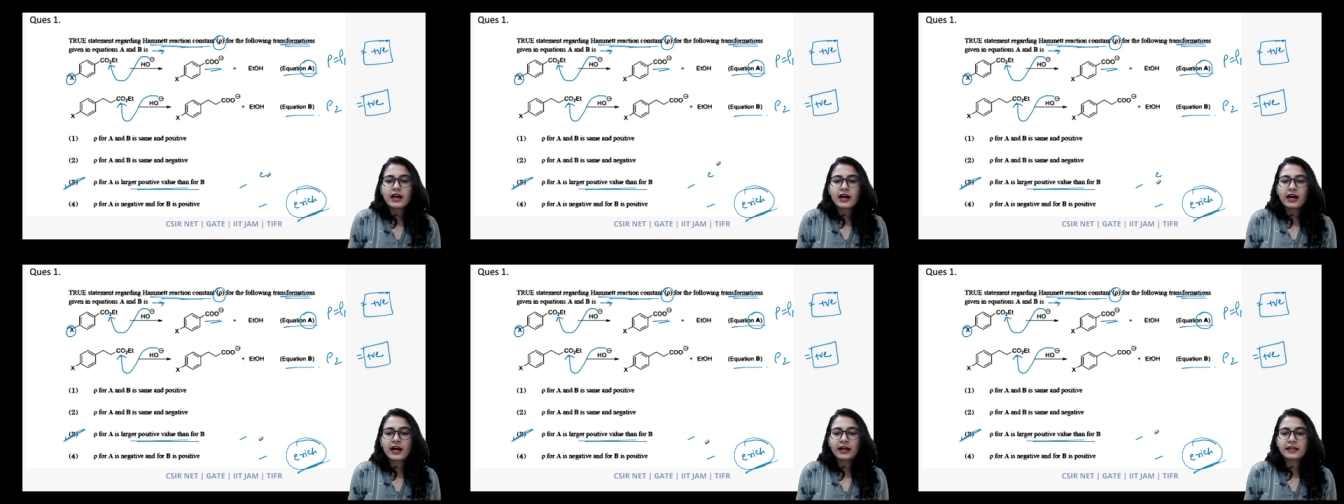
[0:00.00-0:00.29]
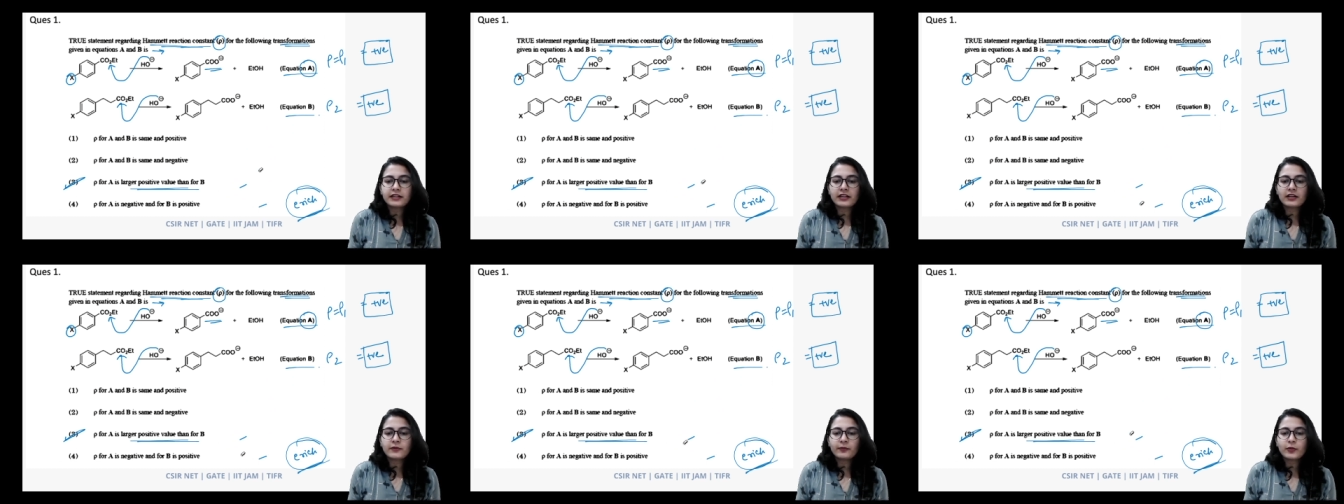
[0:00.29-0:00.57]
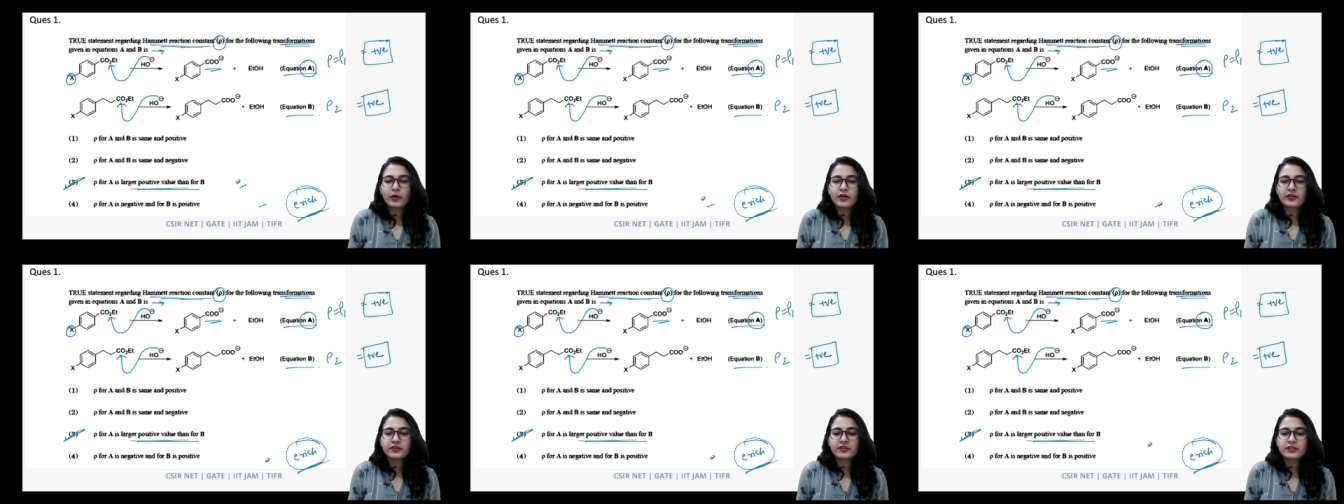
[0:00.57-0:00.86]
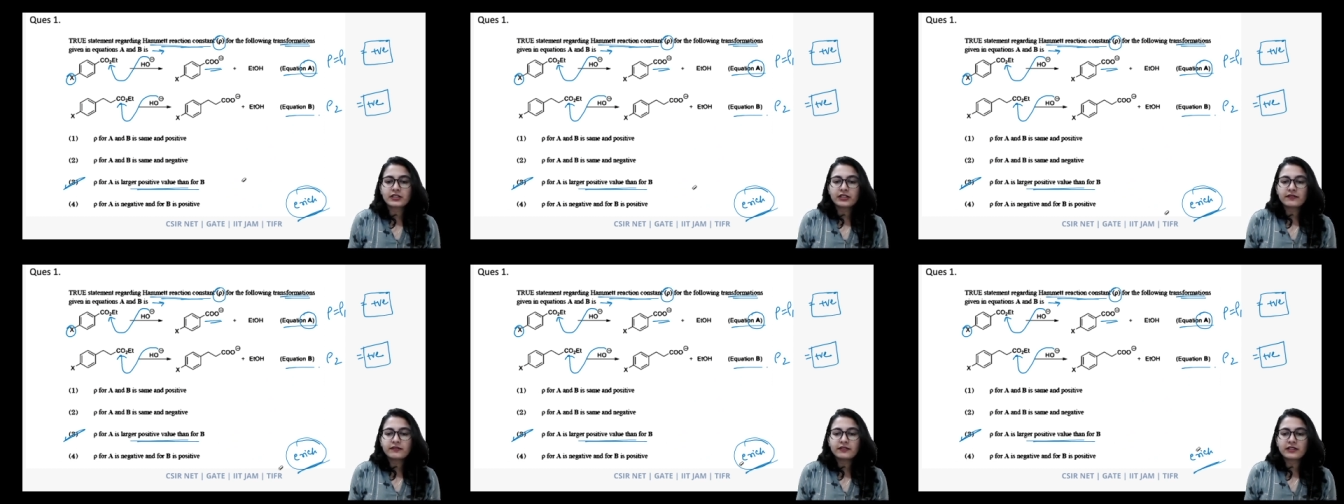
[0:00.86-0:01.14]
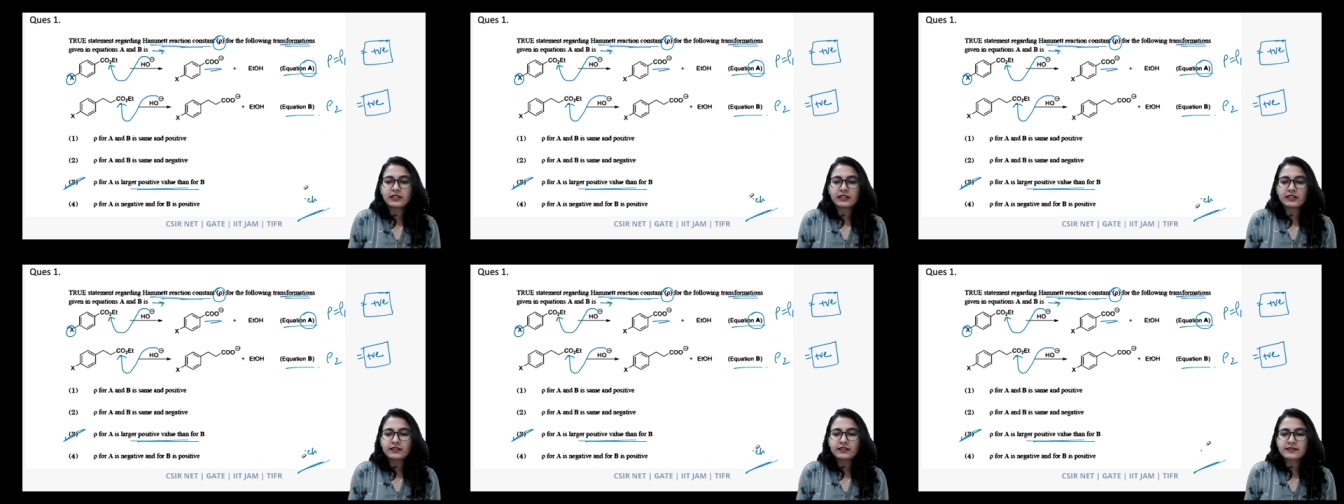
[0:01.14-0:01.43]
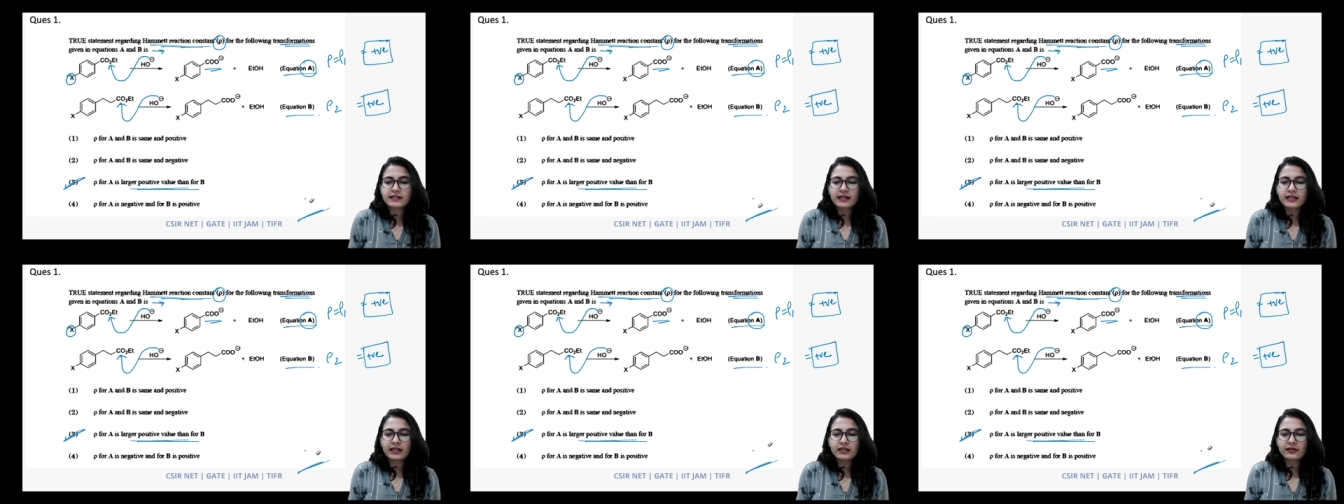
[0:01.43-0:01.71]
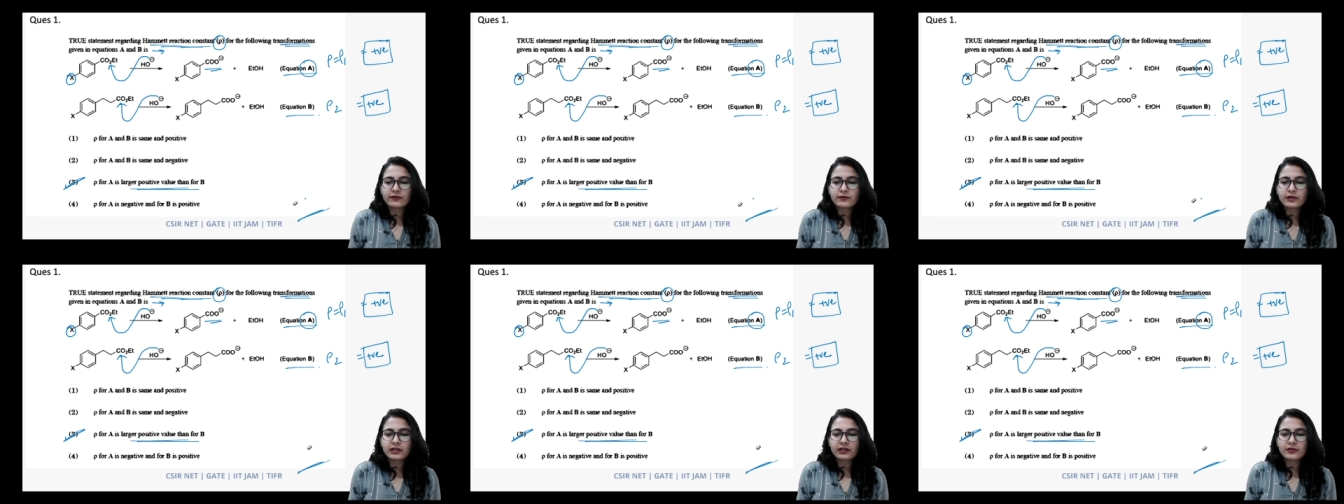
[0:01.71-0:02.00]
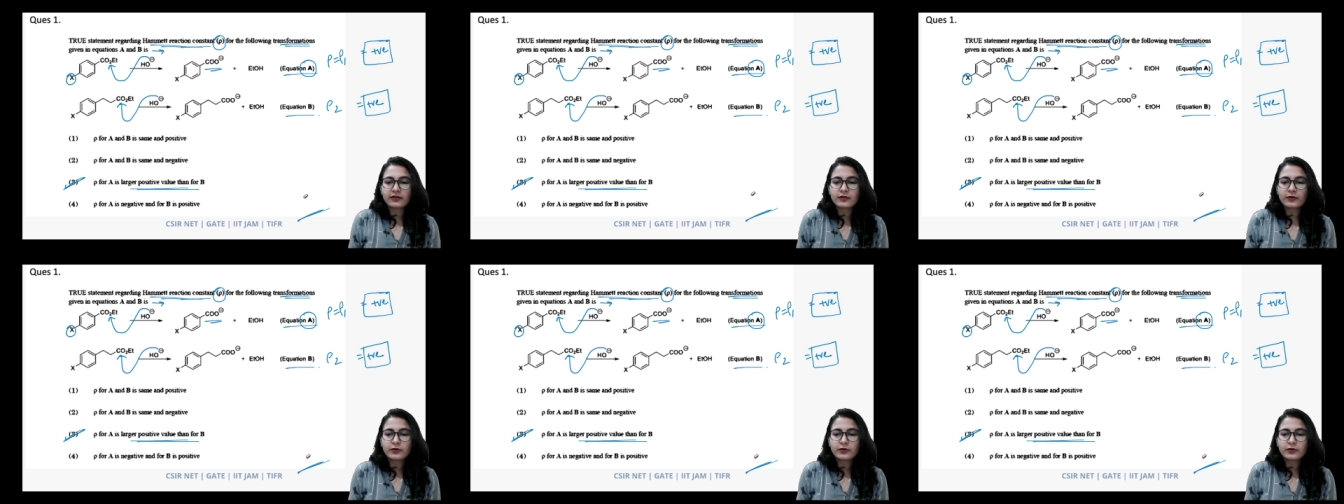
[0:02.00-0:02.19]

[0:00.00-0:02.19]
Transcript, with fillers: higher positive than the second one?